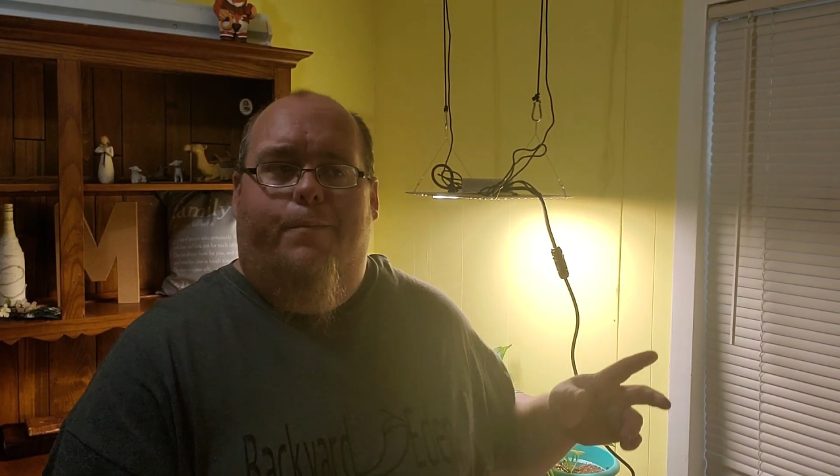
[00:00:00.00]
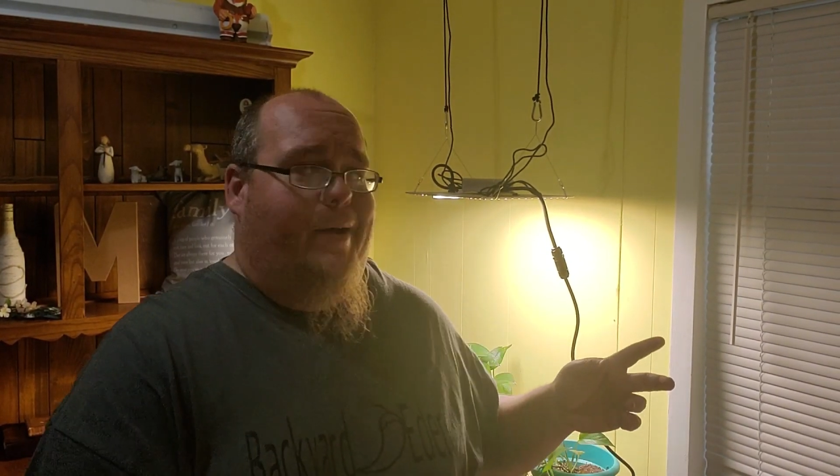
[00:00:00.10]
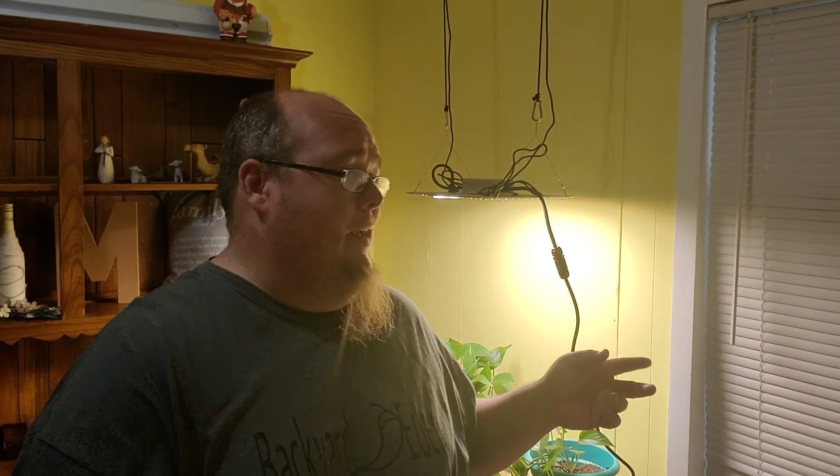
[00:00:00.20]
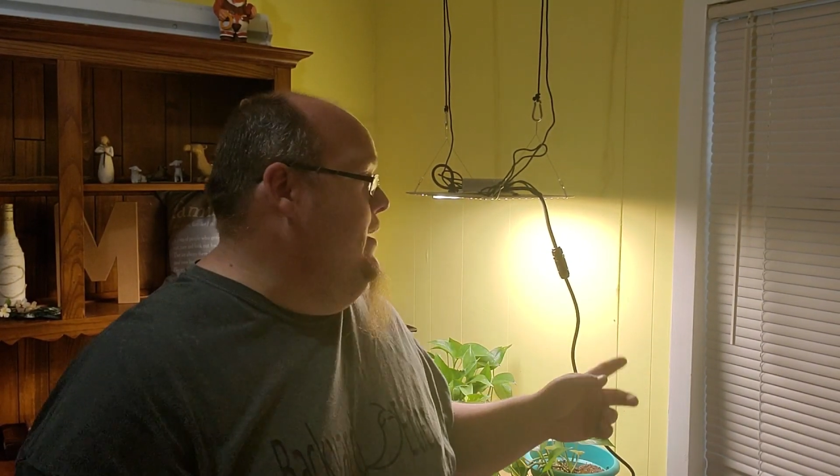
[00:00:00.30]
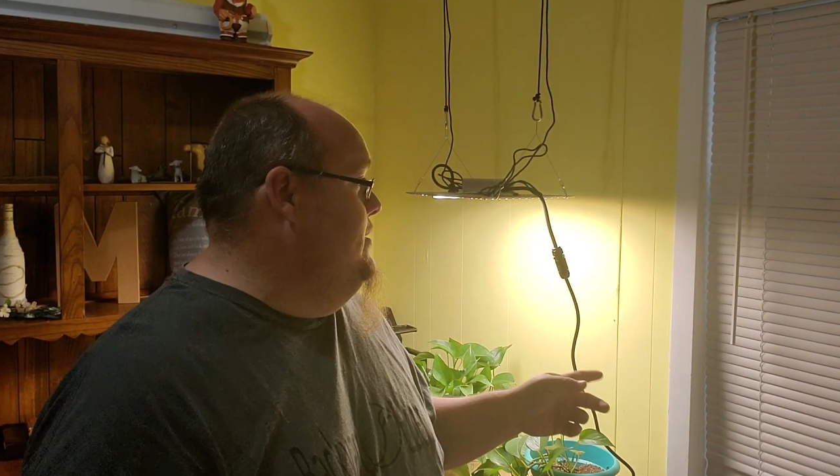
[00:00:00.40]

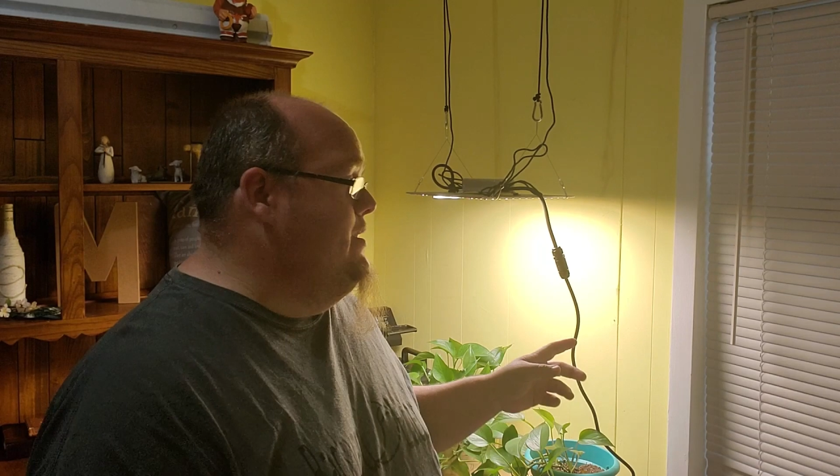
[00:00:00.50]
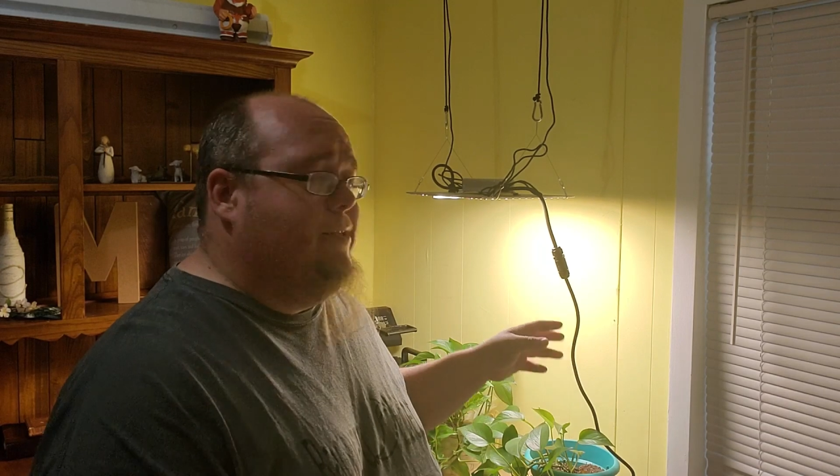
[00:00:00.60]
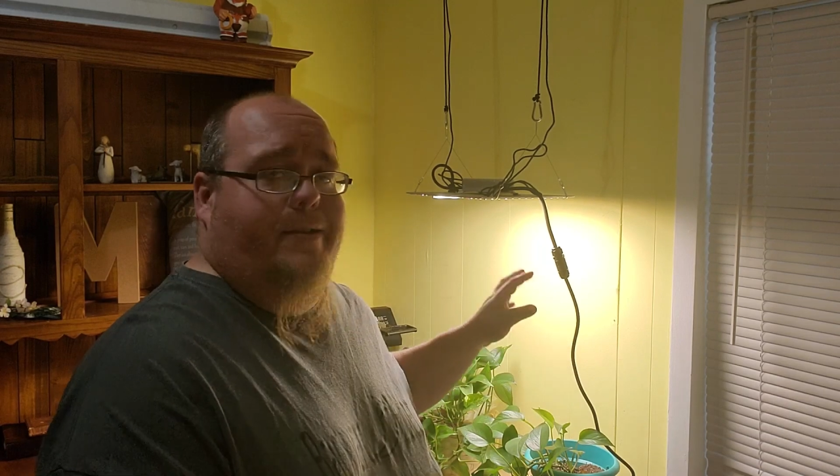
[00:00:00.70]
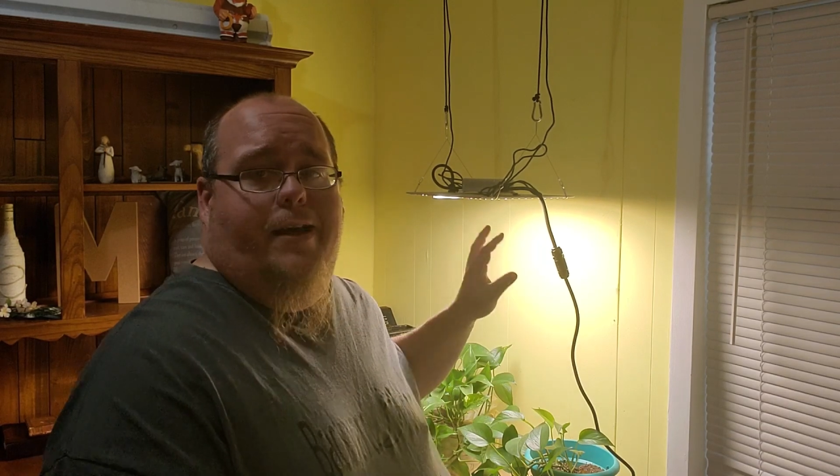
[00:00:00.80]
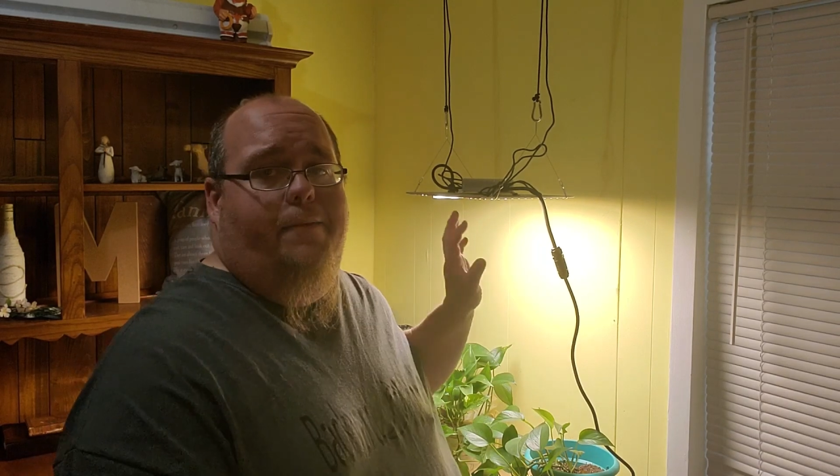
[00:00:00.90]
But in
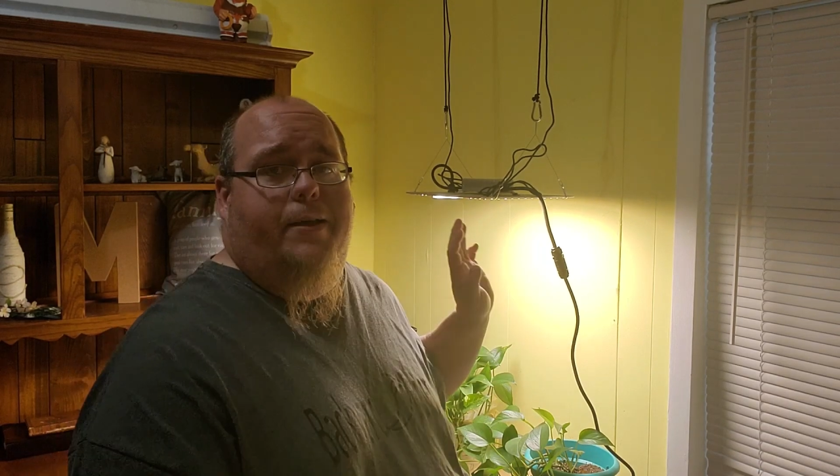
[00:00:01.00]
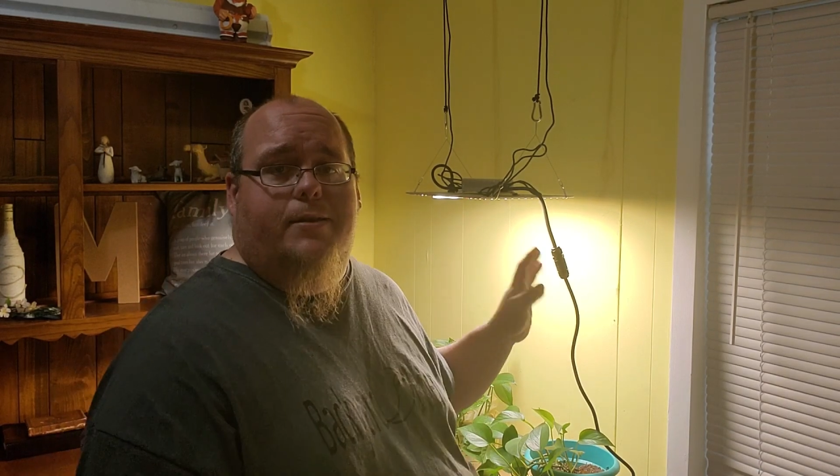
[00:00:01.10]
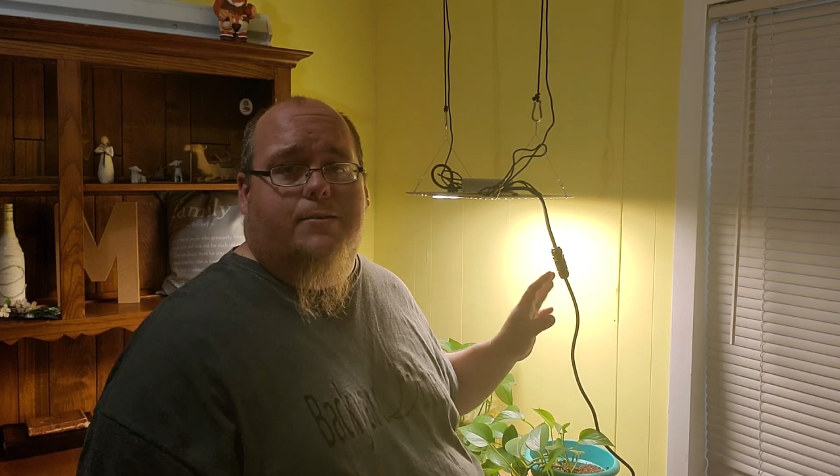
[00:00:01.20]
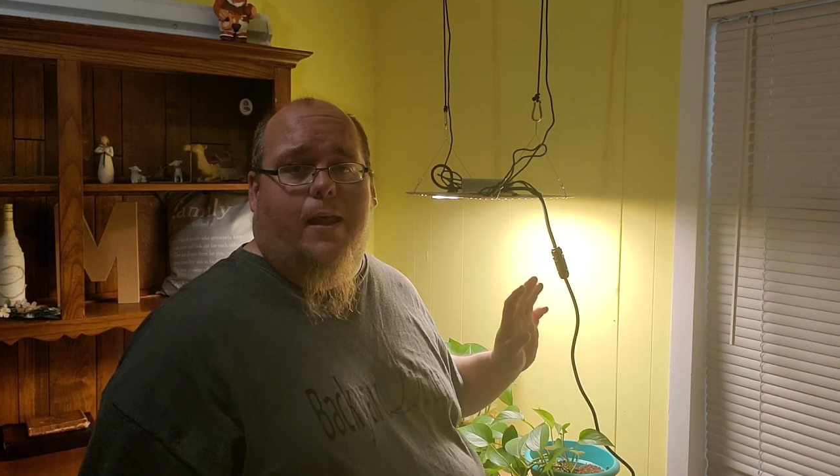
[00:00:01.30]
addition to that, man, this